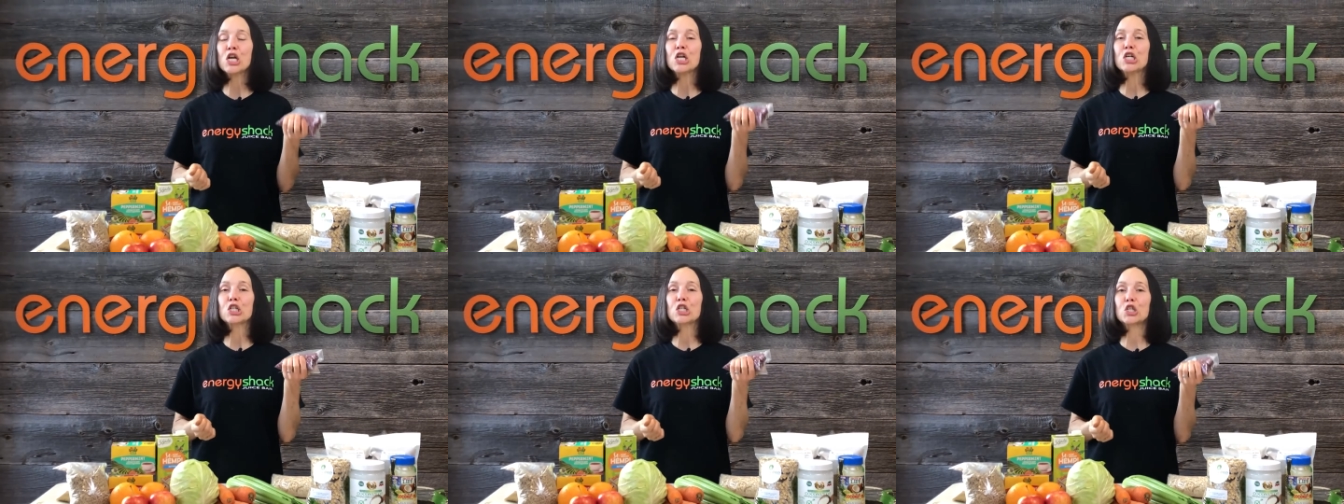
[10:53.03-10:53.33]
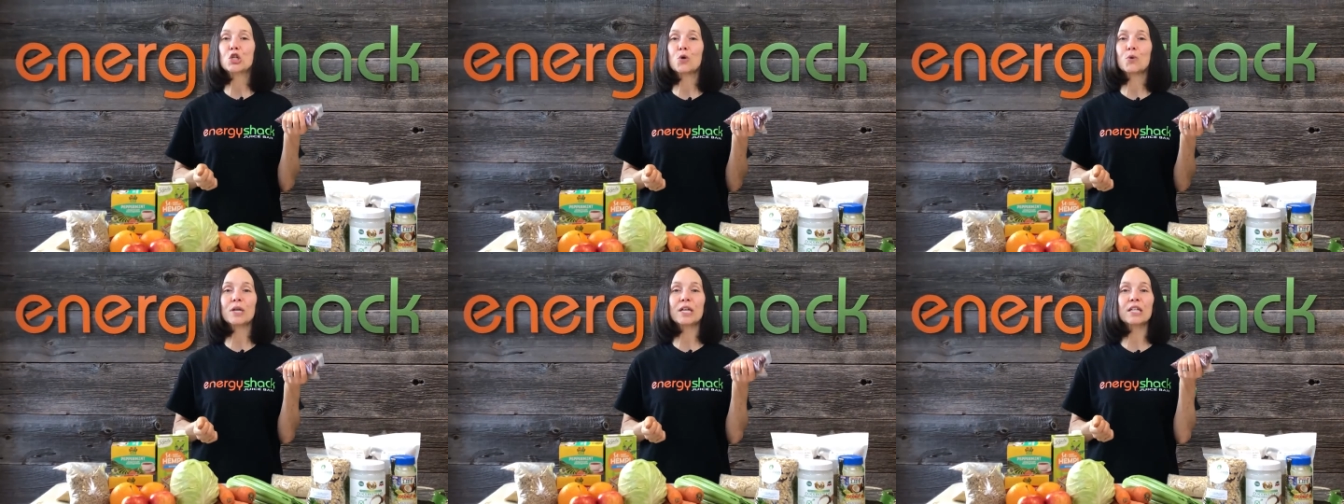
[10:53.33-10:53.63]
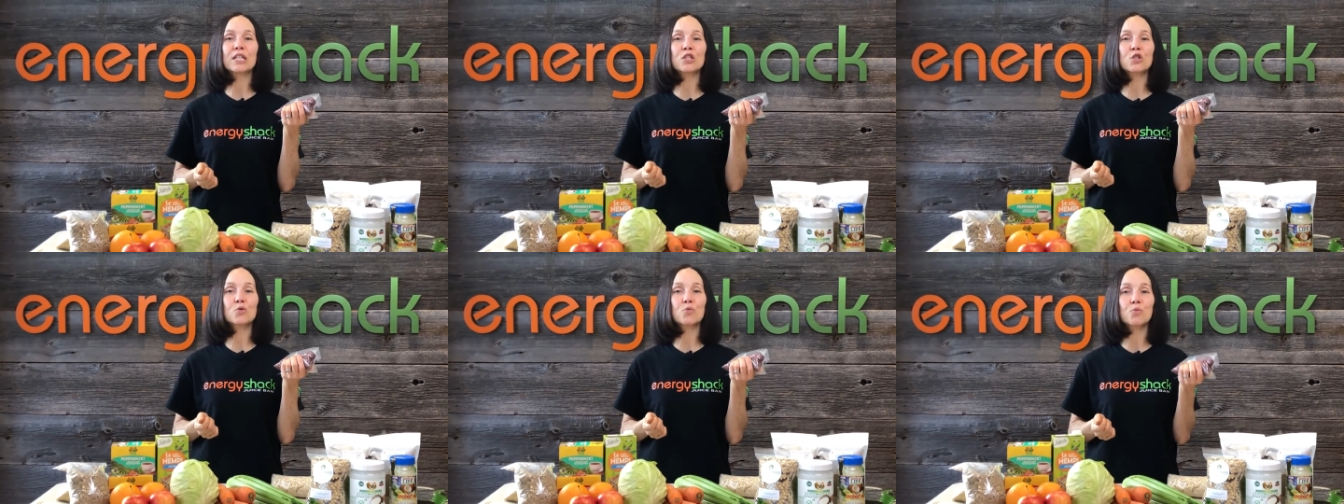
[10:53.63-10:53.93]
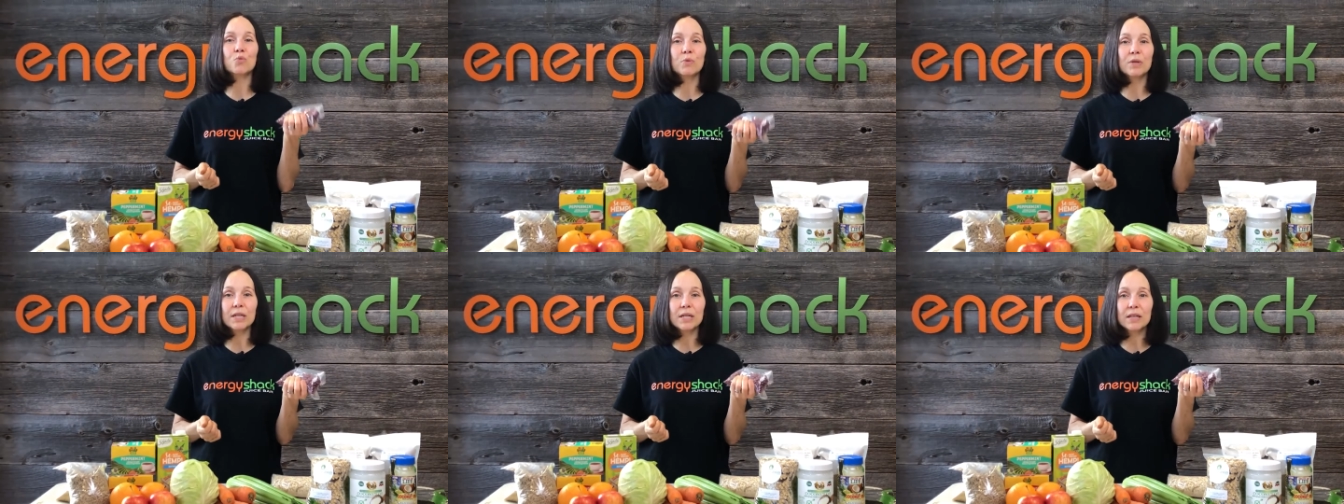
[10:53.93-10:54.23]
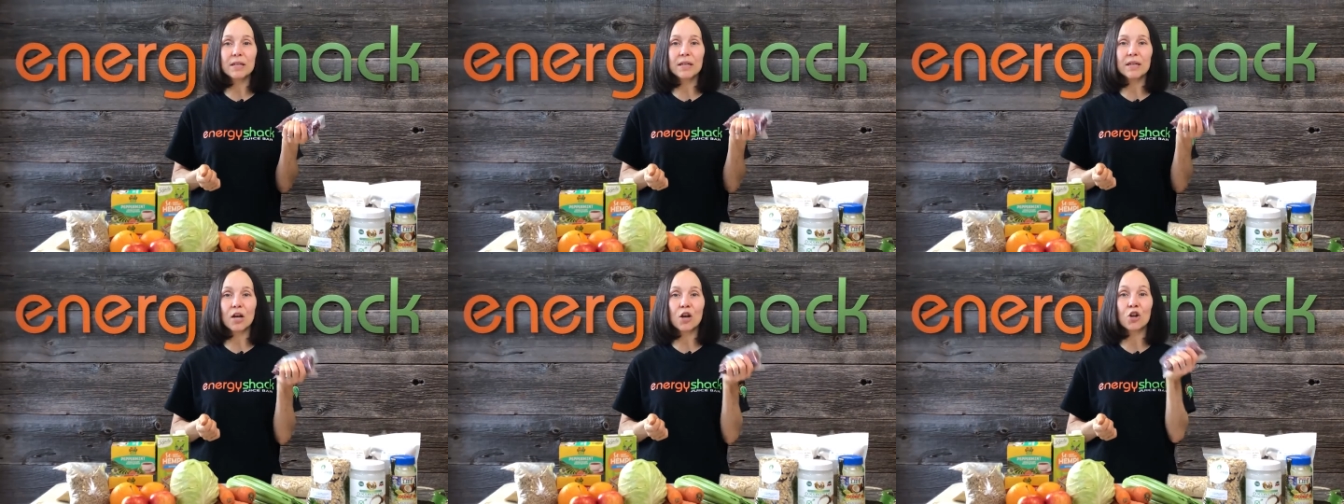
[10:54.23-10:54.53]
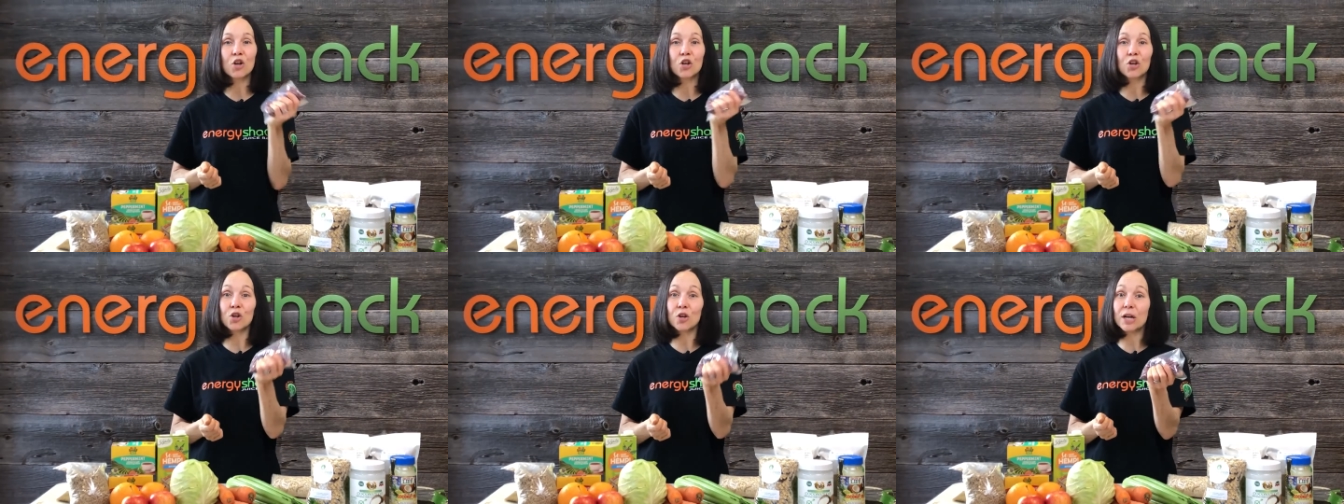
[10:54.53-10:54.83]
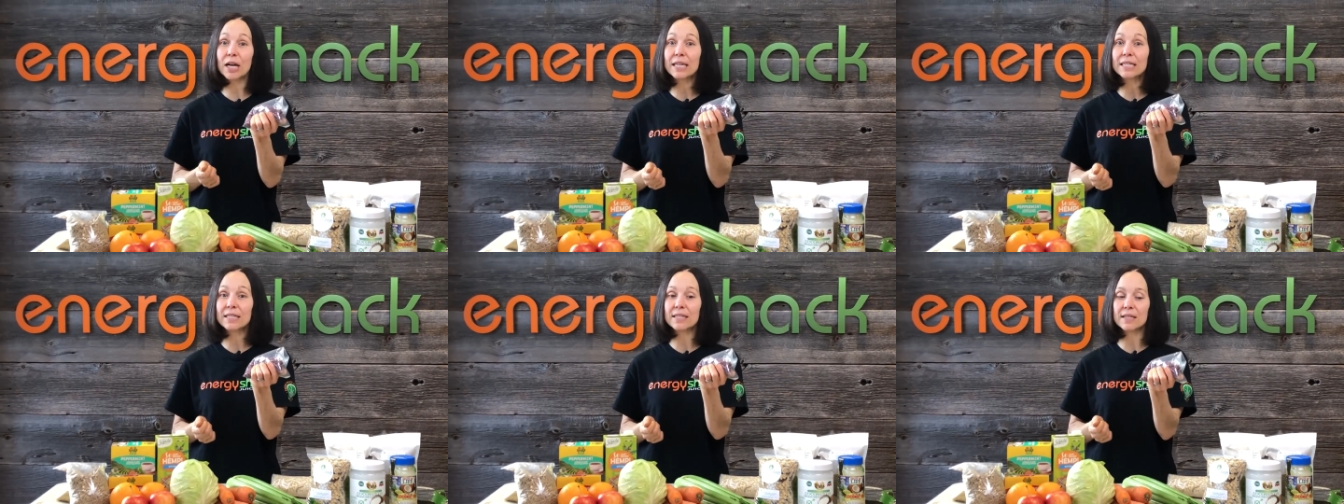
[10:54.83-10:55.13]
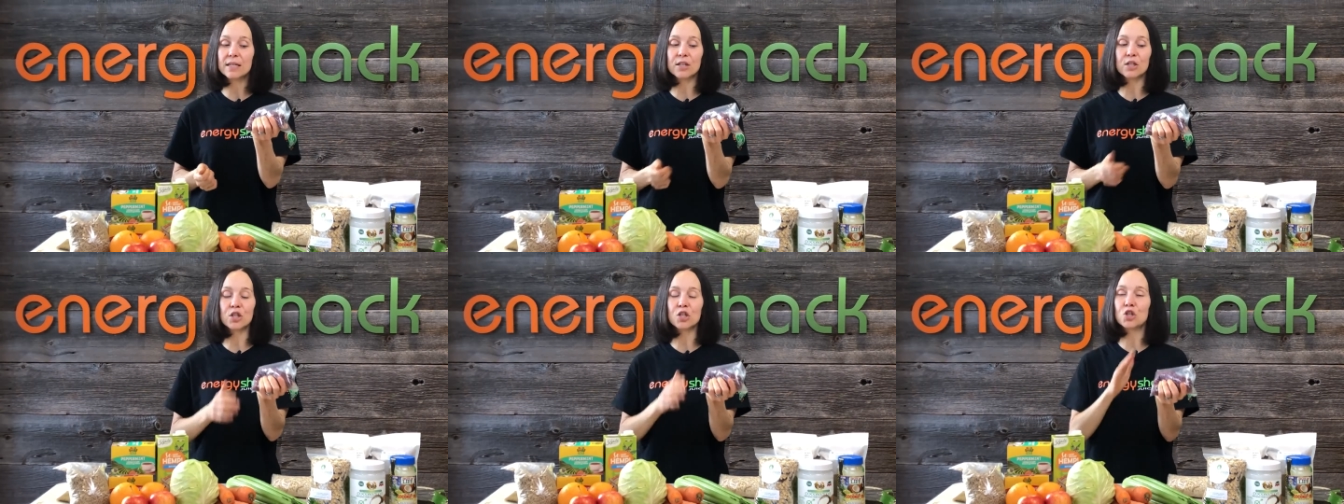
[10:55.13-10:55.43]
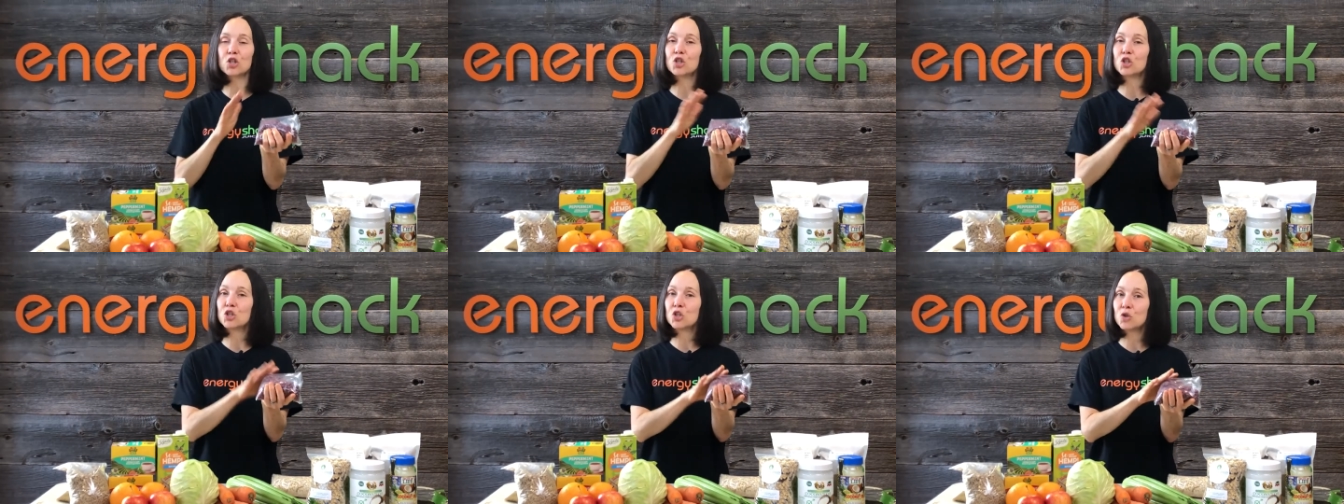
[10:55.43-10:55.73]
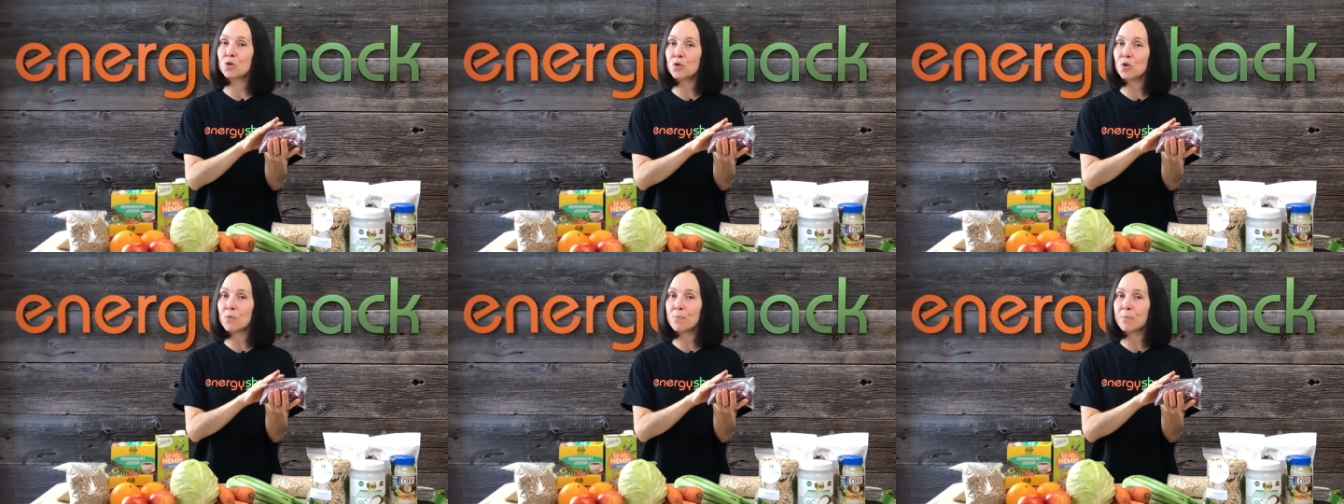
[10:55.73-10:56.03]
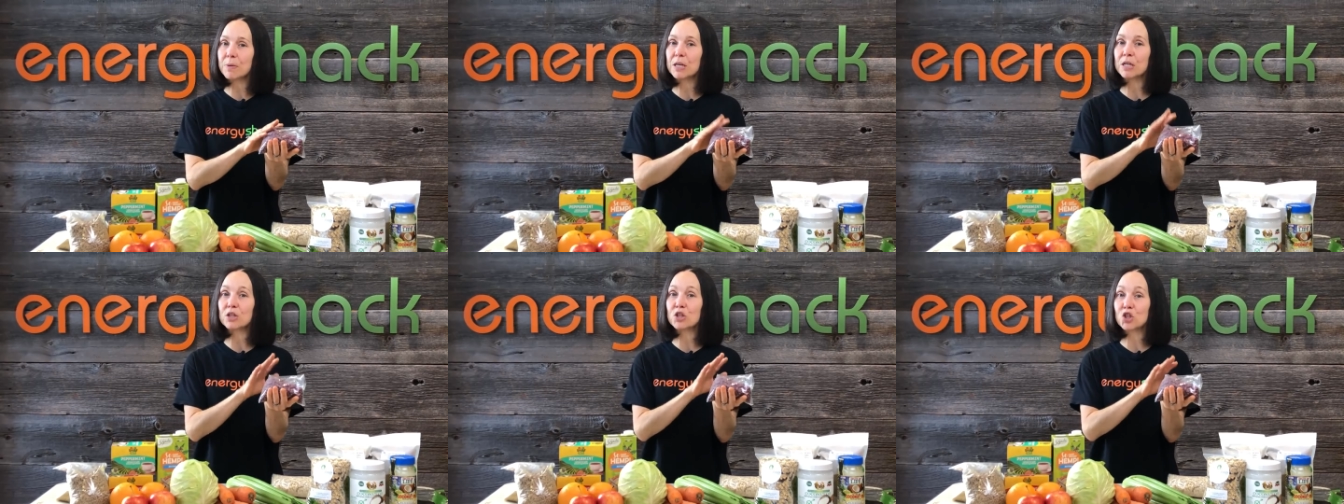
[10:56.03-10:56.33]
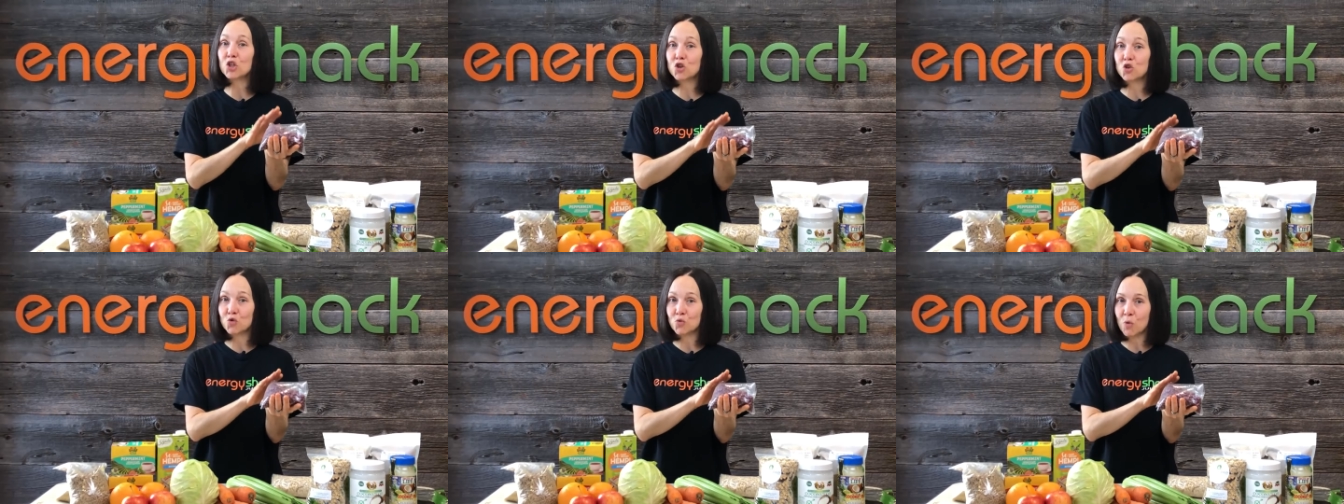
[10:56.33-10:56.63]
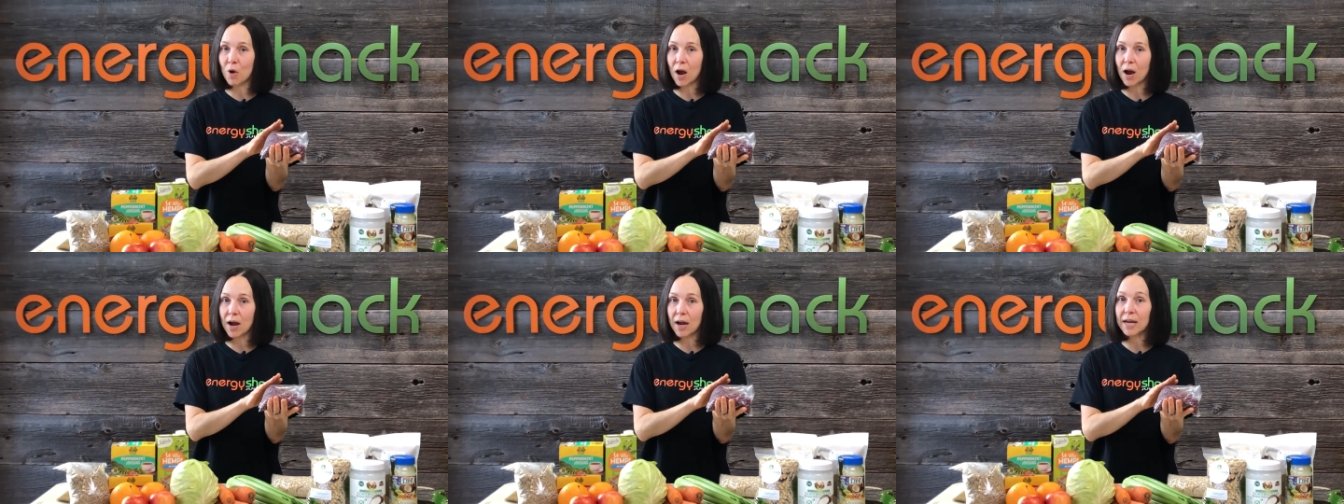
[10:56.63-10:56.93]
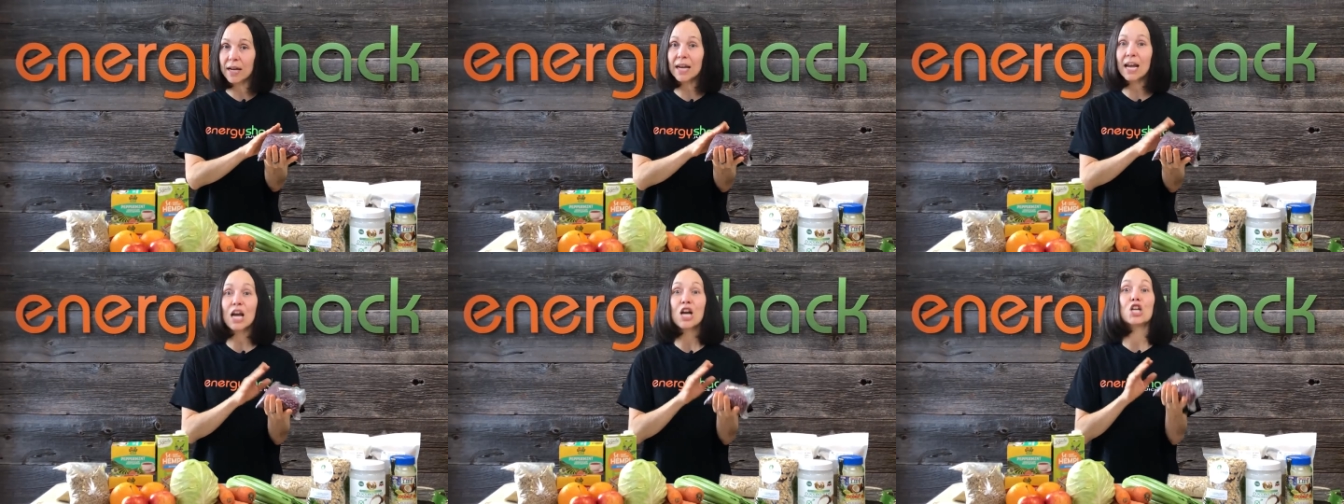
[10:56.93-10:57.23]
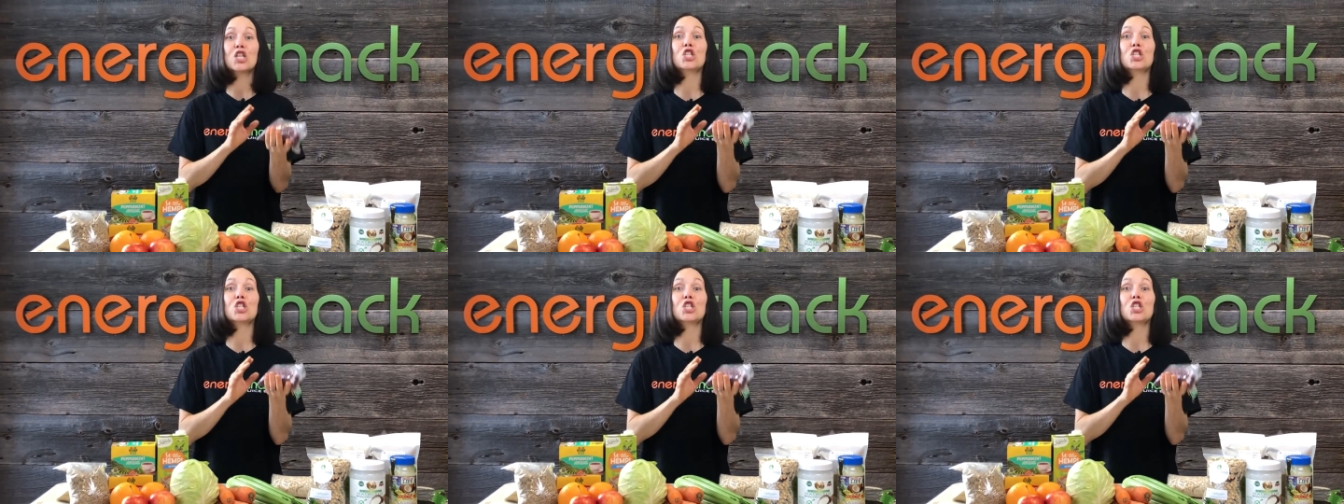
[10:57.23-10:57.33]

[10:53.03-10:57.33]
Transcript: So it is really a good idea to do your beans dry.